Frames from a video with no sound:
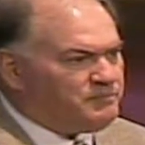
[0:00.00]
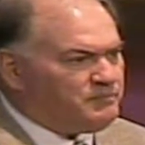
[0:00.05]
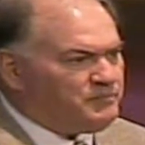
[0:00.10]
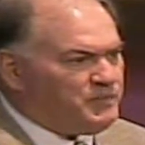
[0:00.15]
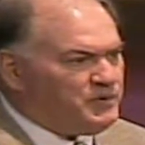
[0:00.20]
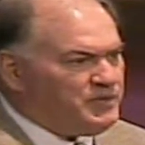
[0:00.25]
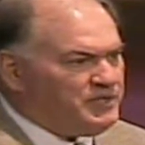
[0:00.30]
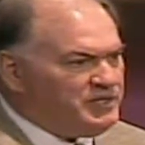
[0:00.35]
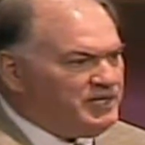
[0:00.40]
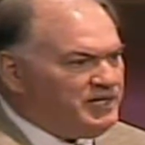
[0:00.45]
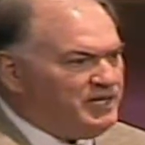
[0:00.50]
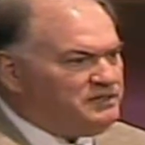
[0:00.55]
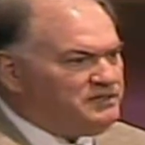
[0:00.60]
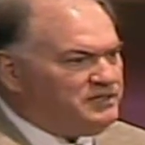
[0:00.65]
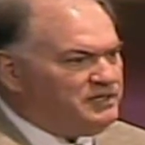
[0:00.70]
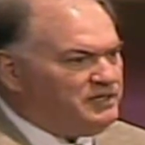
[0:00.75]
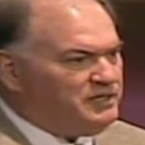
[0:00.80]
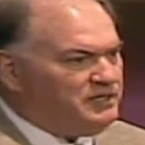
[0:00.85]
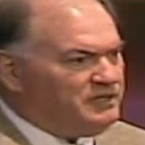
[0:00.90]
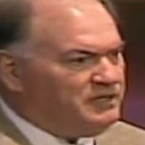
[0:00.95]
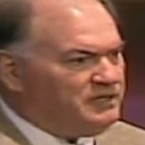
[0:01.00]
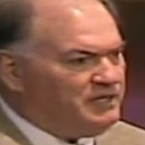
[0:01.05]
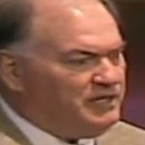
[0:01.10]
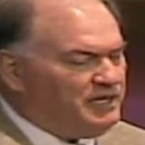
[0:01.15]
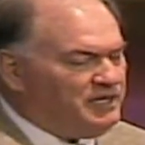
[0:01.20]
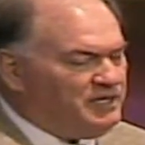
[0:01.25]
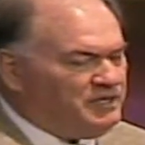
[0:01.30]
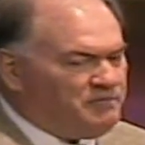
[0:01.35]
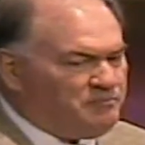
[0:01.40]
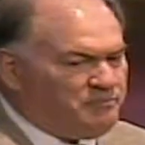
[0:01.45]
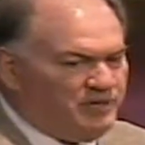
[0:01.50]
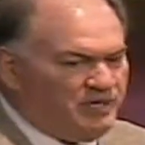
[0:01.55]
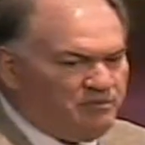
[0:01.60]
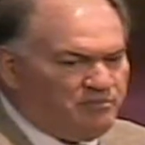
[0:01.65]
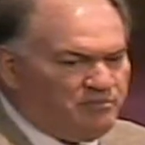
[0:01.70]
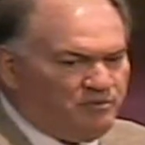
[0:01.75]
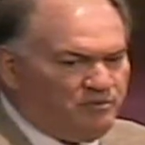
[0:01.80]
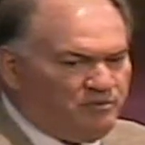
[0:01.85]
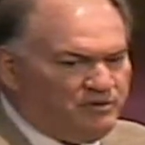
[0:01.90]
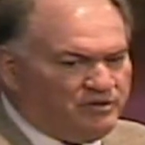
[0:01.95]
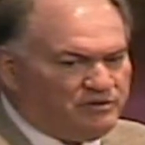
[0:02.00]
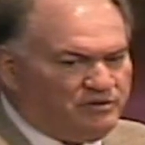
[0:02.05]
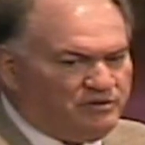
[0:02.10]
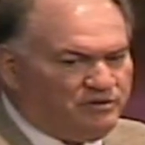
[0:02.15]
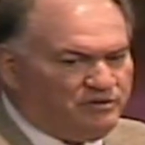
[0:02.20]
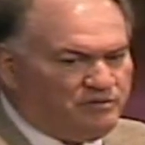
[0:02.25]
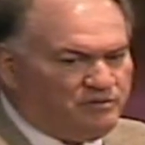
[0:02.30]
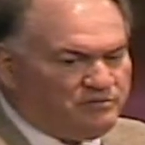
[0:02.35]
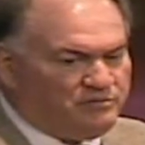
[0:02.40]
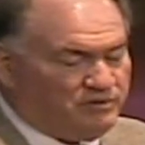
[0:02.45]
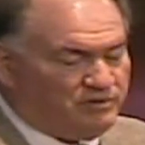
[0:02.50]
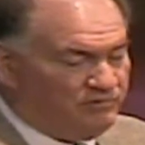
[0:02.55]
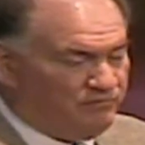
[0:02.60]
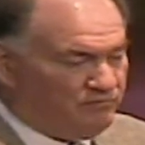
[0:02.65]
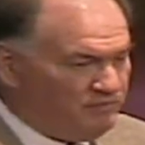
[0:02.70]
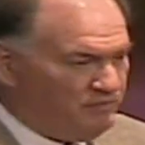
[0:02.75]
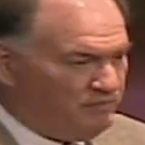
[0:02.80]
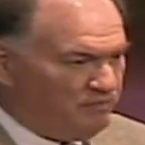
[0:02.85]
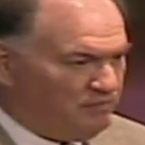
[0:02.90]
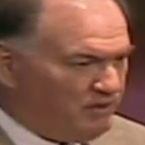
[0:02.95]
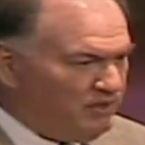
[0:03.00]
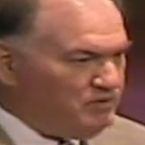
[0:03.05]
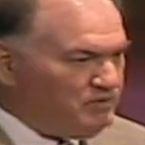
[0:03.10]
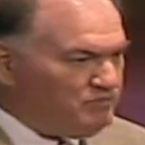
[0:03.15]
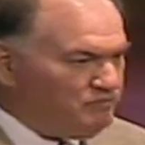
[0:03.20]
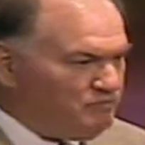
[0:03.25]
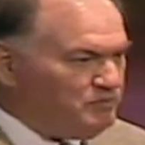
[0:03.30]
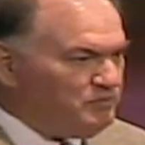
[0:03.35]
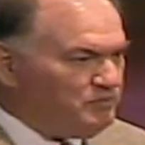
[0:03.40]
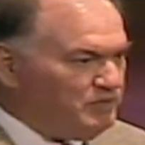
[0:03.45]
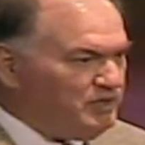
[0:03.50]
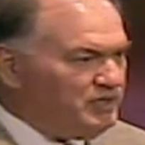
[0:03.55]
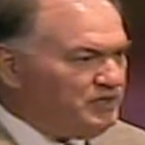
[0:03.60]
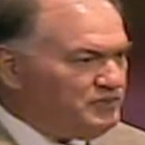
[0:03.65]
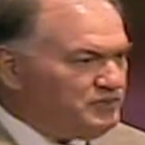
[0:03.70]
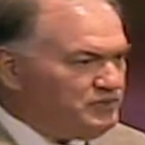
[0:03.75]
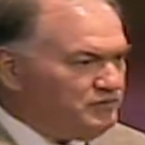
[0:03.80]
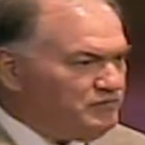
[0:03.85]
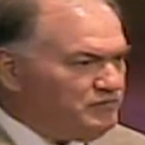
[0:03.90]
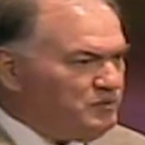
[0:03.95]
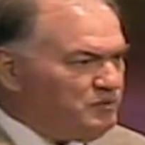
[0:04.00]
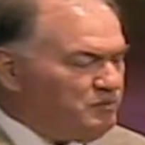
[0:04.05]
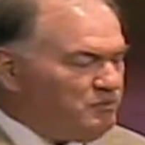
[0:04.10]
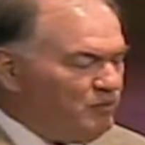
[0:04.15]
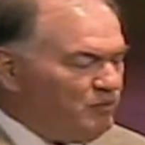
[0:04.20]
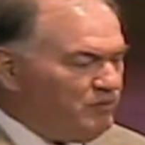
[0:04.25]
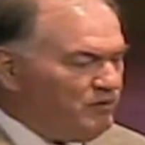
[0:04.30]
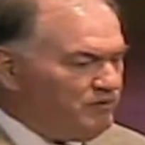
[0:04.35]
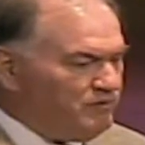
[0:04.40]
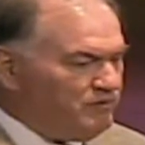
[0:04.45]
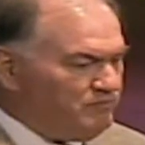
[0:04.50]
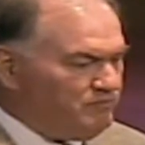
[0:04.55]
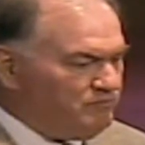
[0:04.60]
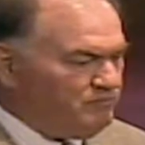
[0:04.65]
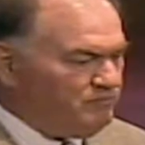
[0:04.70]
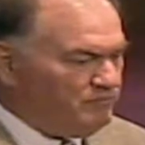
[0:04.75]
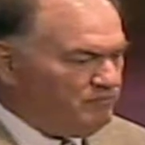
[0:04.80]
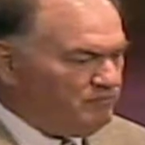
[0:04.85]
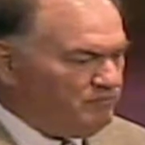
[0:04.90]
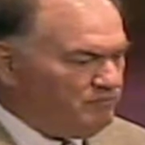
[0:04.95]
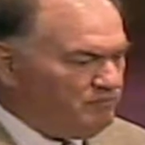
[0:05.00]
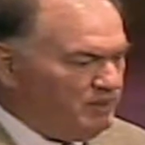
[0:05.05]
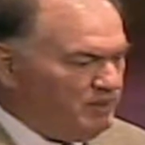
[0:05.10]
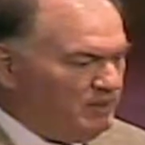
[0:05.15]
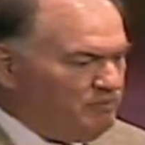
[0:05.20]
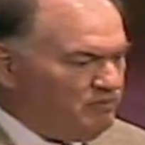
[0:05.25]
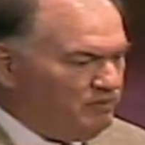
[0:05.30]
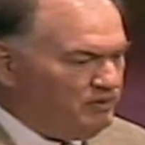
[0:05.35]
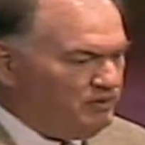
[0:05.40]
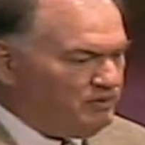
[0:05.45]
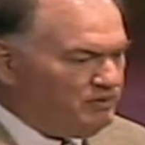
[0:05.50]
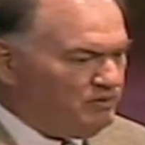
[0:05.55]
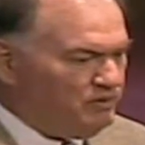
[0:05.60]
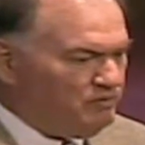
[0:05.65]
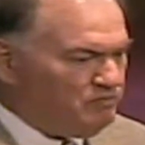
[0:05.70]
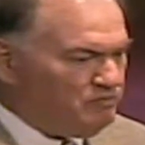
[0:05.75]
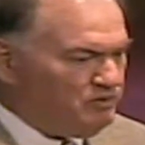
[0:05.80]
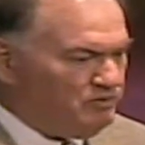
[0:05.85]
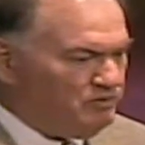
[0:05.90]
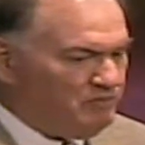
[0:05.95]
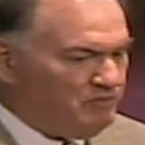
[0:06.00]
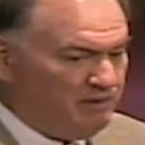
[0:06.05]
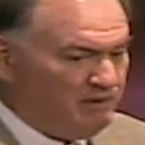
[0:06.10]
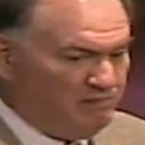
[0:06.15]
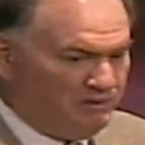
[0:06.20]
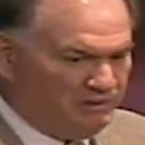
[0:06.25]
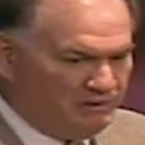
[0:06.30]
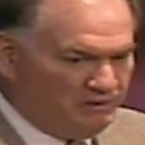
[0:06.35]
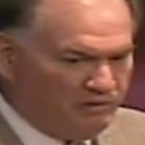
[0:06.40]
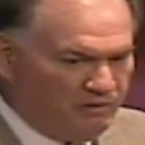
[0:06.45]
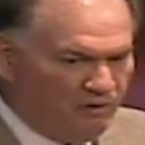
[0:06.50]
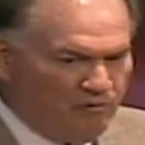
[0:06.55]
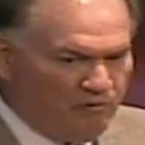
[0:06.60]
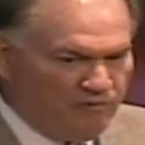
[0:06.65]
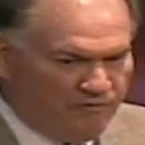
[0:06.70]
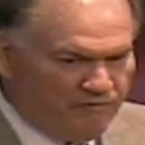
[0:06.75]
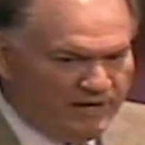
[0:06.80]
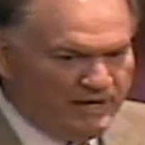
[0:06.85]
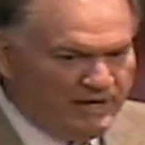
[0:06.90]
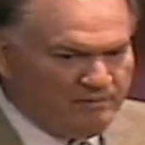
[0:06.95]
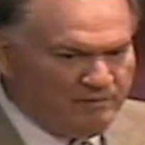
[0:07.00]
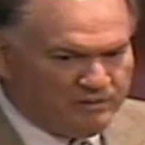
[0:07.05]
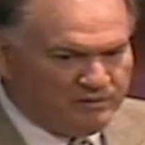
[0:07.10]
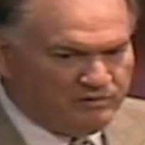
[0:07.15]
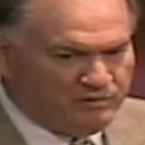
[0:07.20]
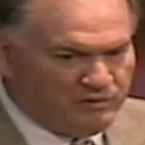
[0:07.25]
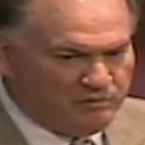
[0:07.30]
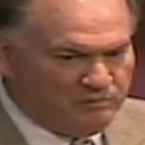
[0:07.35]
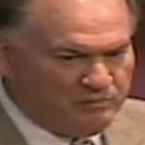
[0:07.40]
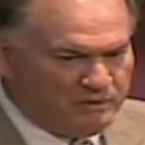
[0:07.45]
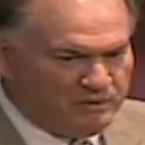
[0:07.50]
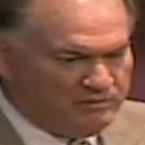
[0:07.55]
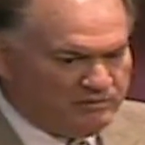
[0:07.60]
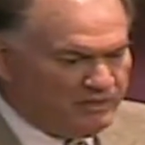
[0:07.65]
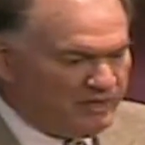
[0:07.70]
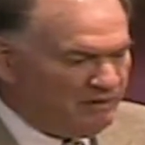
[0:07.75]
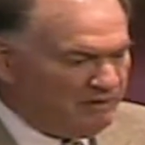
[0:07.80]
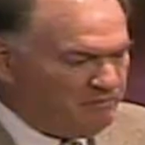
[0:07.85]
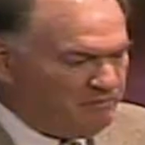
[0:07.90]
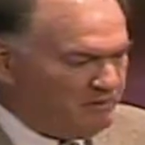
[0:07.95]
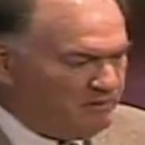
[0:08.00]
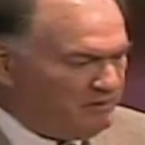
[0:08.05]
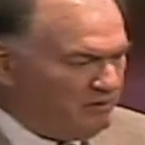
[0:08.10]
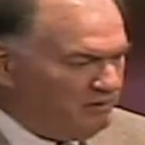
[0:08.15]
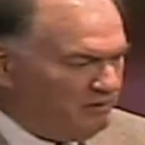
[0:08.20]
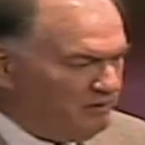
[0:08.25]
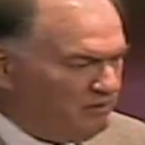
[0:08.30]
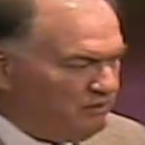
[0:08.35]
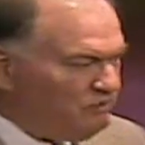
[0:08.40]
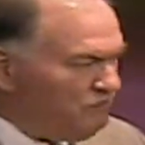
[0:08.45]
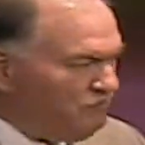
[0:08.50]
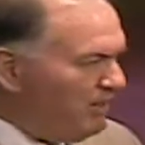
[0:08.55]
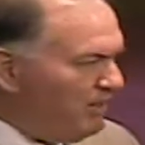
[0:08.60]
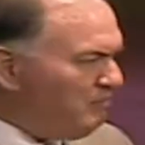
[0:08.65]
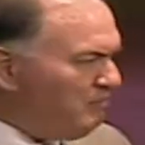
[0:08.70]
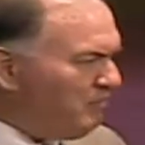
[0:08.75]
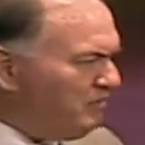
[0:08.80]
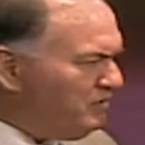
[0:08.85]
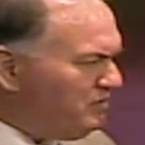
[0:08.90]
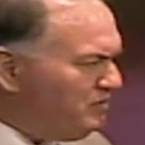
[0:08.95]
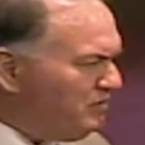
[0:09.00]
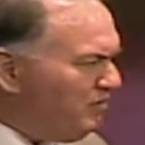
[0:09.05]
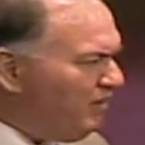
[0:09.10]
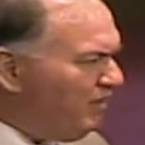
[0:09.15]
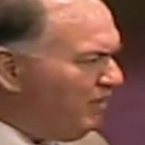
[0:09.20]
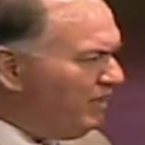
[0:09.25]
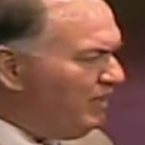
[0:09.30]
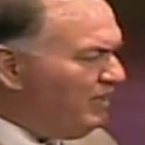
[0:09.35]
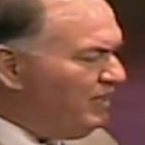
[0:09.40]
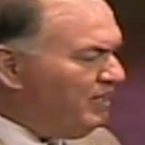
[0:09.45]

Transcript: predestinating people in terms, from this religious viewpoint, people in terms of maybe this whole family is going to be saved, but this family's not.